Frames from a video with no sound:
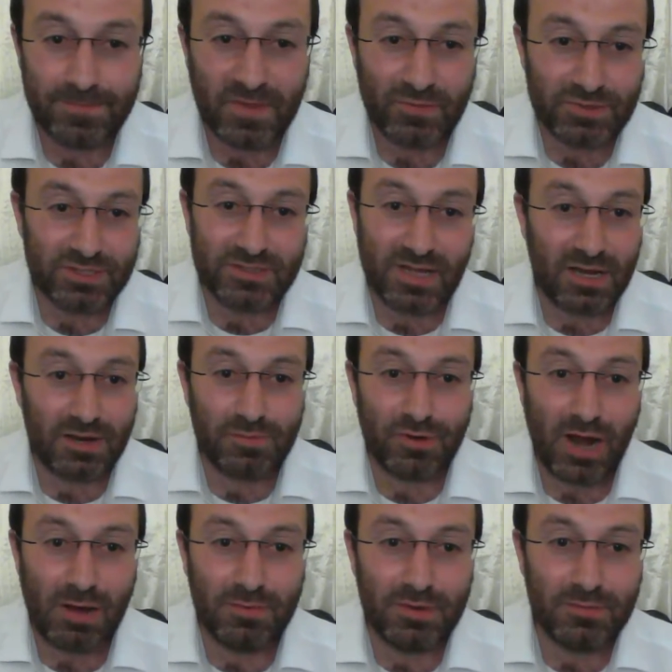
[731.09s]
which is not a
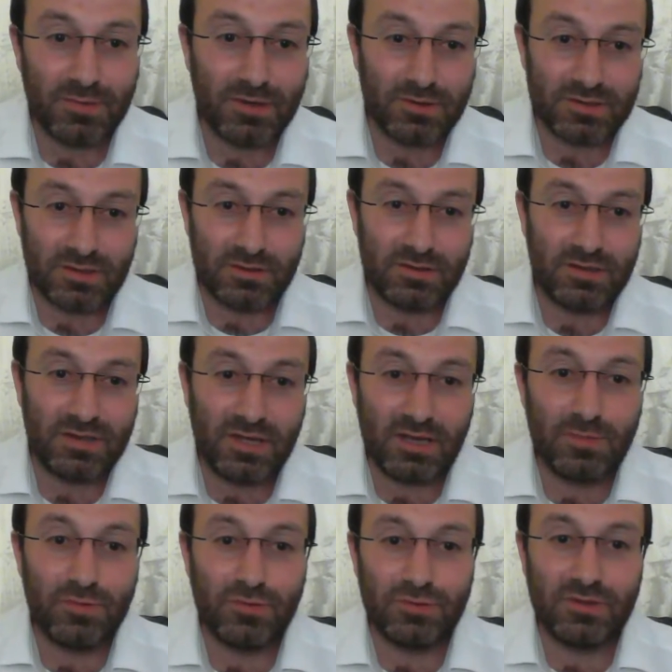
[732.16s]
problem, because in
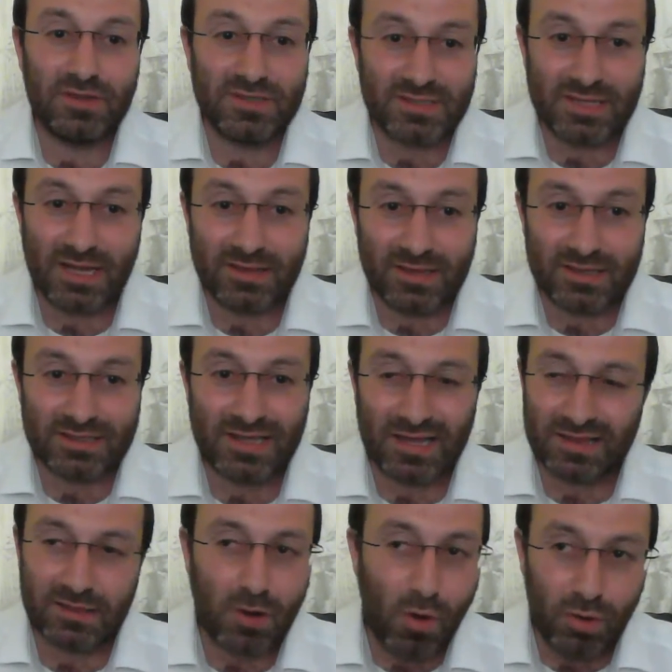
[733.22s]
Hebrew the son does
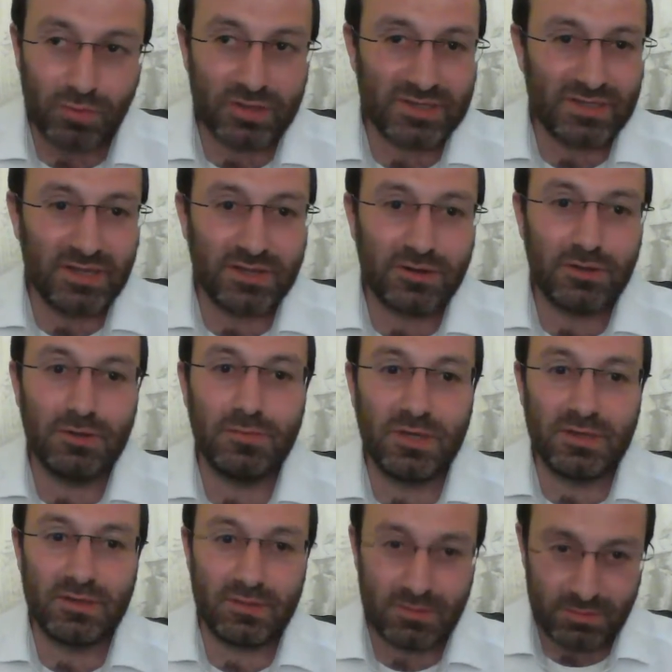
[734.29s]
not always literally
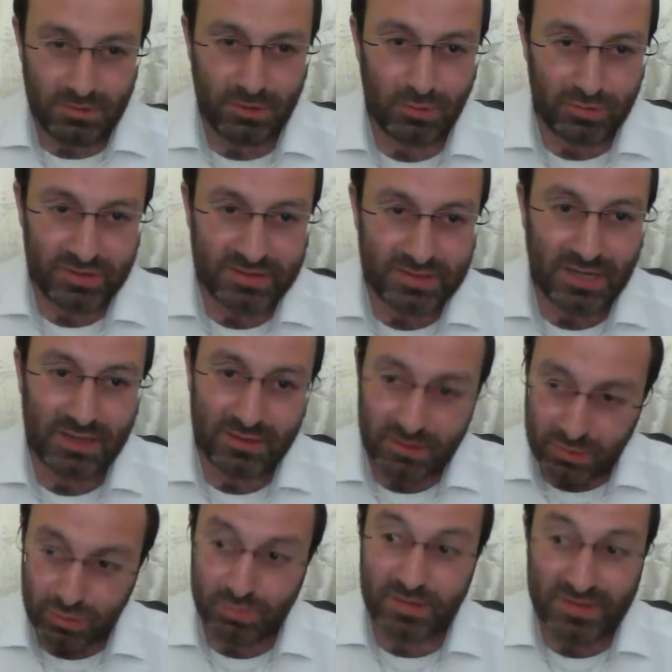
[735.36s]
mean the son.
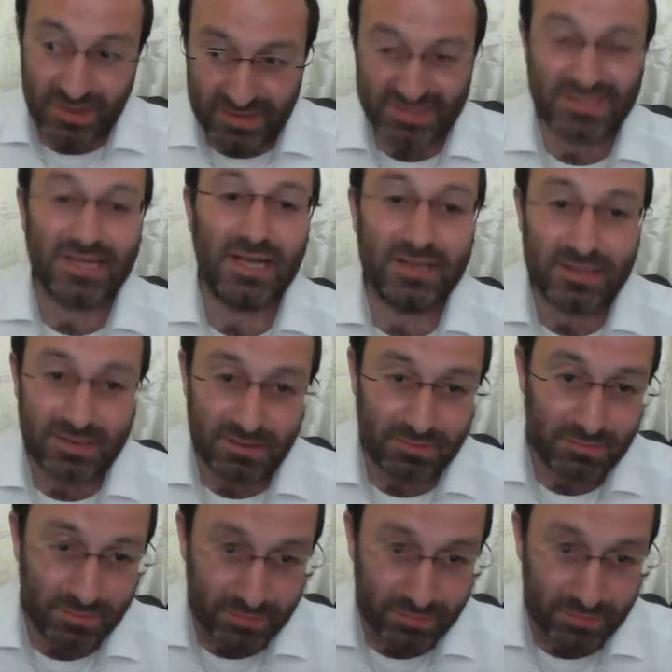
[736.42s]
It could be the son,